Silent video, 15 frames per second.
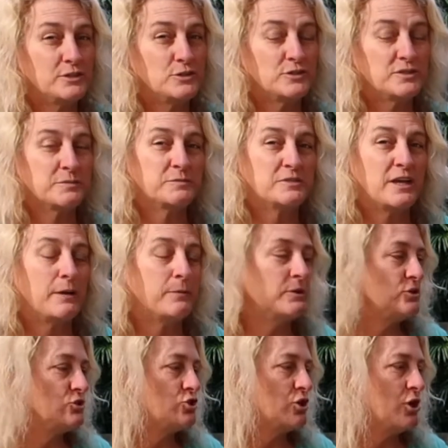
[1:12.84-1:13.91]
do some
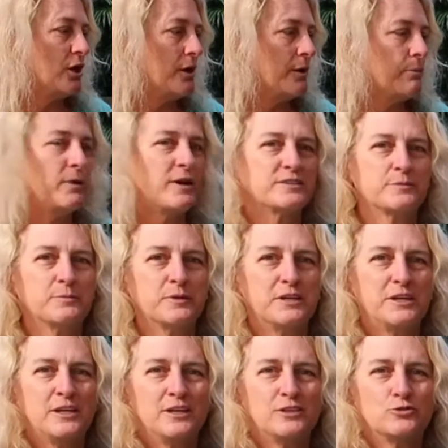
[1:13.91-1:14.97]
damage,
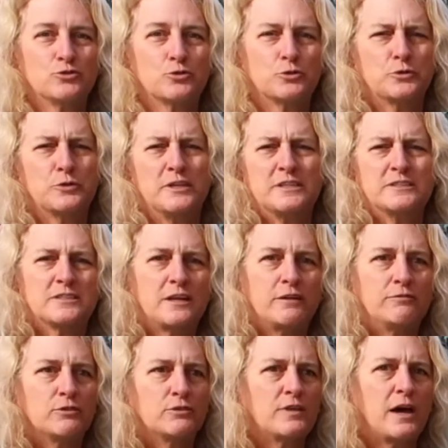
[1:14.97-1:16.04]
possibly injure the inside
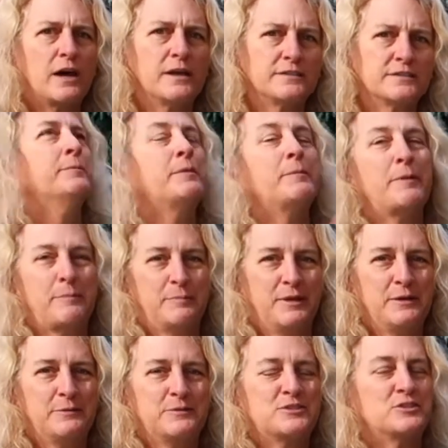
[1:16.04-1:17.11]
of your thighs, but my
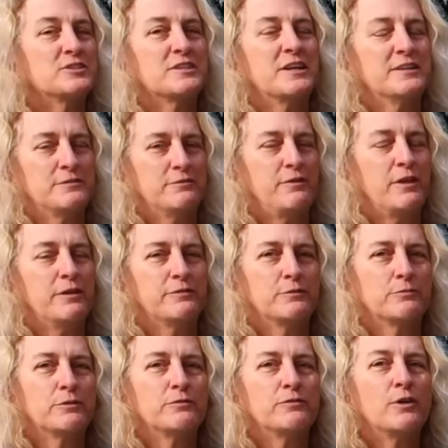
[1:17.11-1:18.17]
plan was just not to fall off the
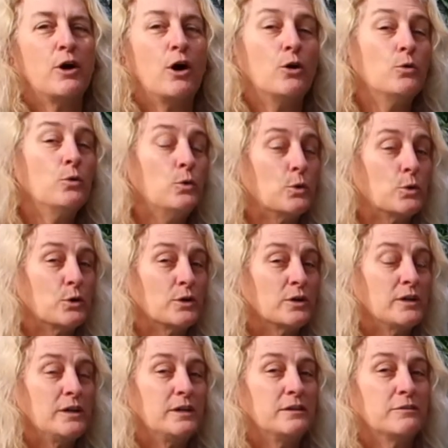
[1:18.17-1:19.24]
roof at all, or
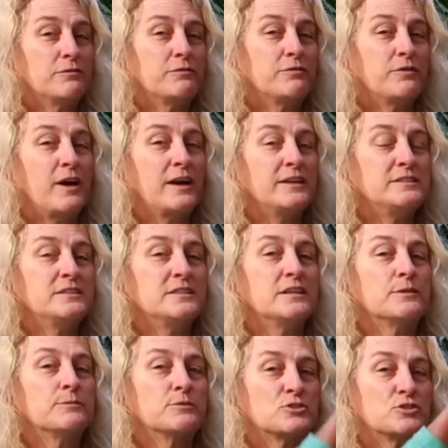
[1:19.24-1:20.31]
if I
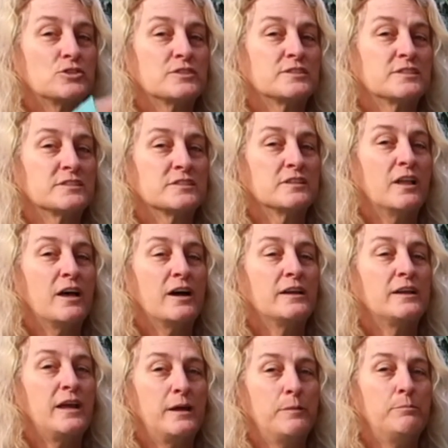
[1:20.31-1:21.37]
did, was just to
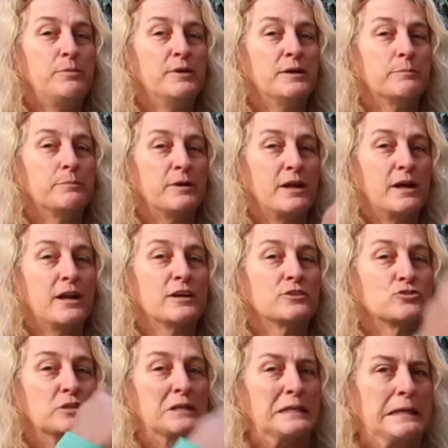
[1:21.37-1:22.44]
slide a bit, but not
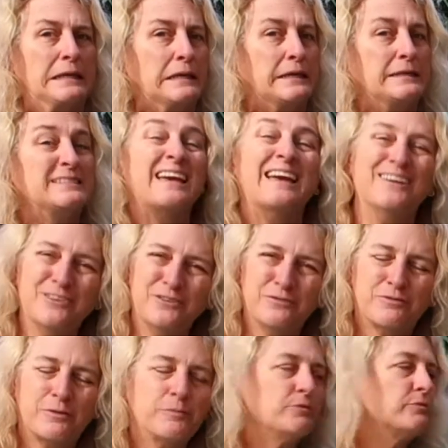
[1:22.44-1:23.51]
actually like dangle
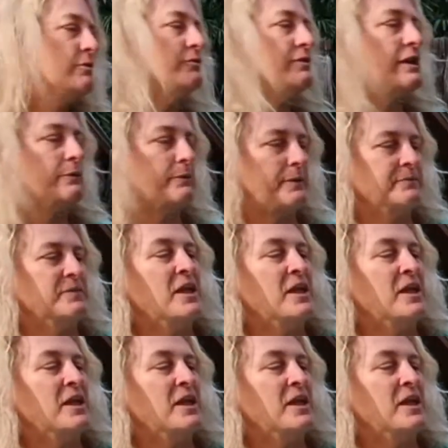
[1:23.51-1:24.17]
from the roof. Anyway,